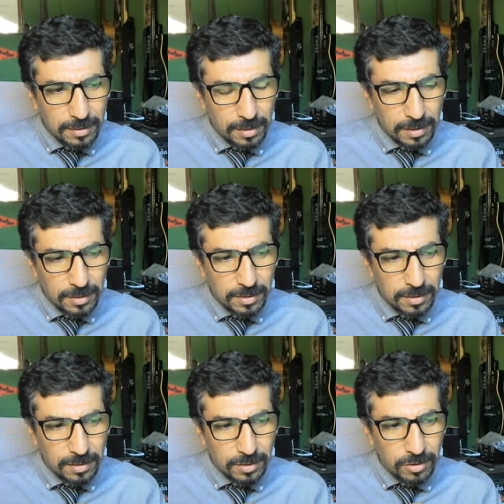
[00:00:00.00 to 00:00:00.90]
like in the
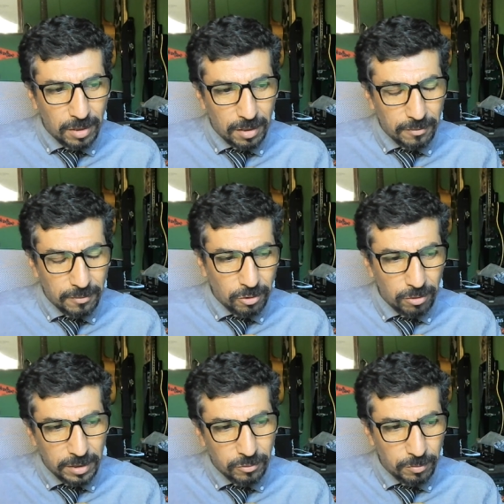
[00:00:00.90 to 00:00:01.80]
sense that you have
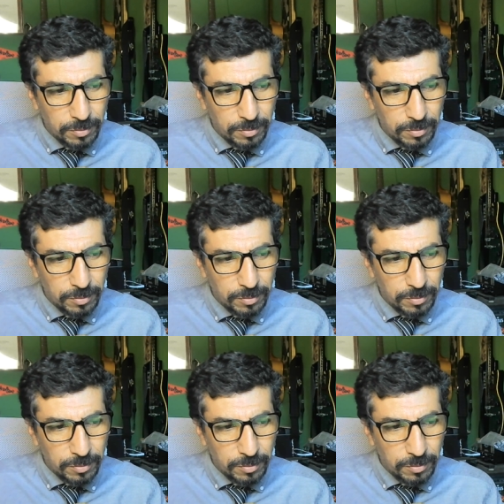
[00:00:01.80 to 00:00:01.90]
colleagues from